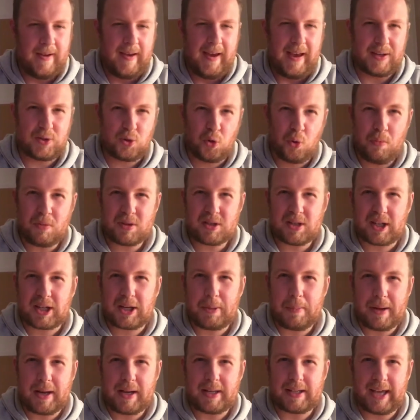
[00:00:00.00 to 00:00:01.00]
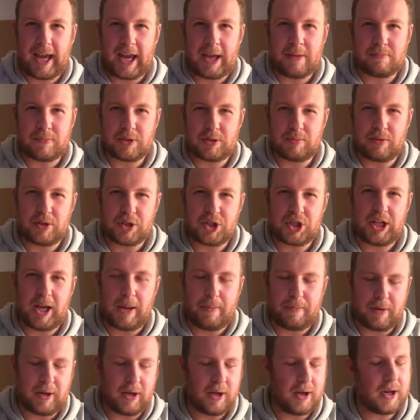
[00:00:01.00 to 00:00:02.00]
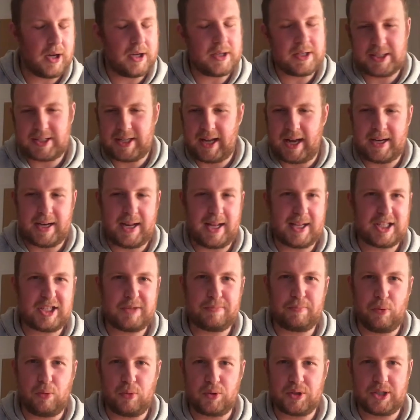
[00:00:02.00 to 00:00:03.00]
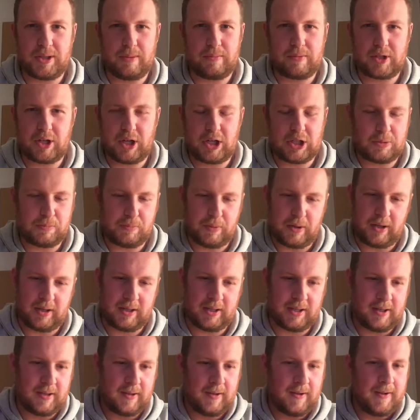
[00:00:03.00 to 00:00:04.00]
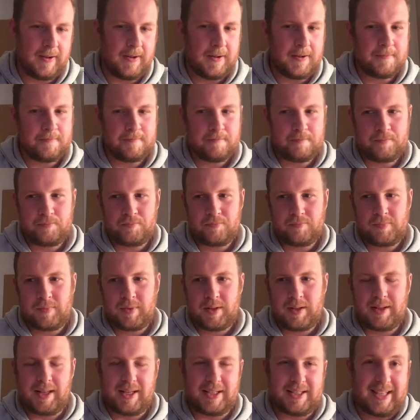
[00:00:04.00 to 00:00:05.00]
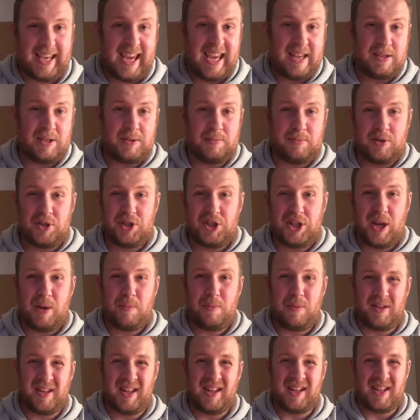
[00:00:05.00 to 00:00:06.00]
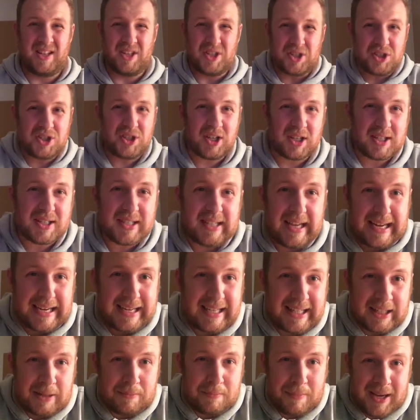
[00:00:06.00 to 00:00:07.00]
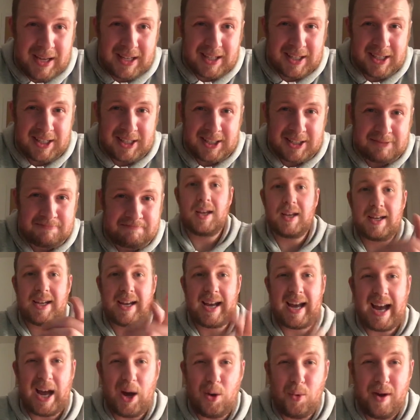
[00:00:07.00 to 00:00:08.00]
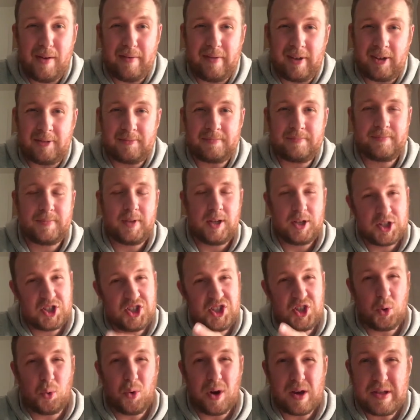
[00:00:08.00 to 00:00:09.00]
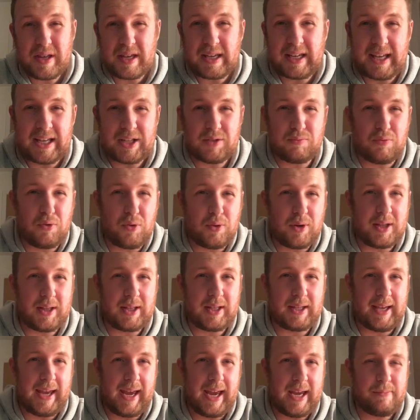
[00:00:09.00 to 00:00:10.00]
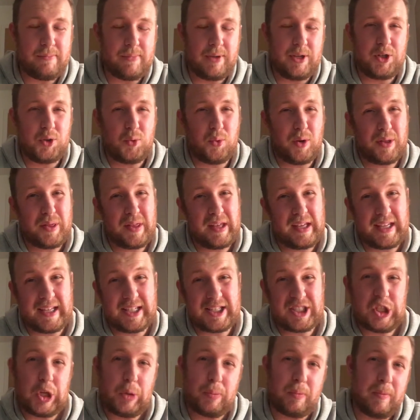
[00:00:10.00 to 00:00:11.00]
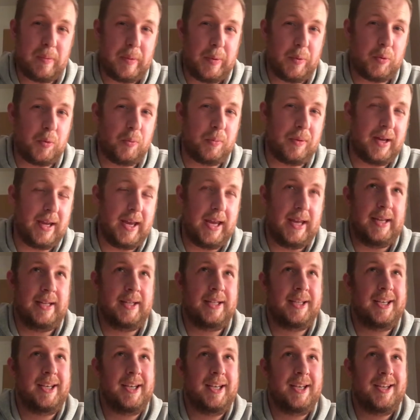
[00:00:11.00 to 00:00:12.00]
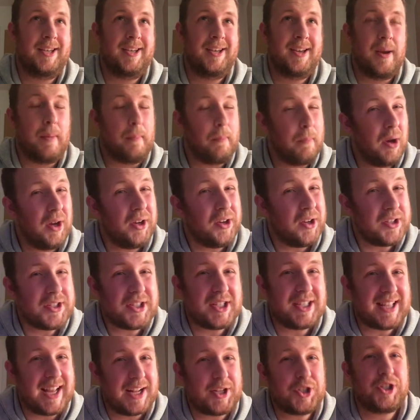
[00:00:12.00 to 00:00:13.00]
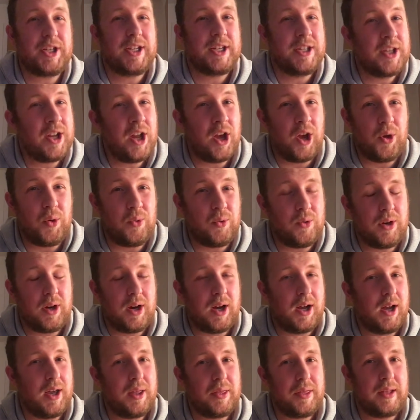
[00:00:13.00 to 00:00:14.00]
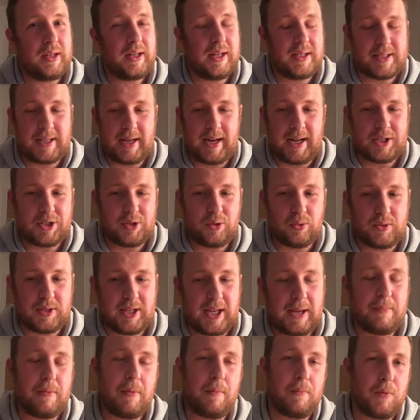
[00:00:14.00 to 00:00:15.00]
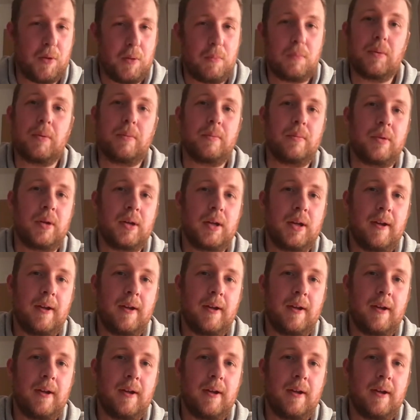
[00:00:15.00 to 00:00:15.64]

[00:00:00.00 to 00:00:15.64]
It's almost like a bit of gamesmanship. And I understand that's sport sometimes, but there's gamesmanship and then there's just taking the mick. However, do I think it's ruining the game, and do I think it's stopping people playing? My answer is actually no. I think there's an actual deeper problem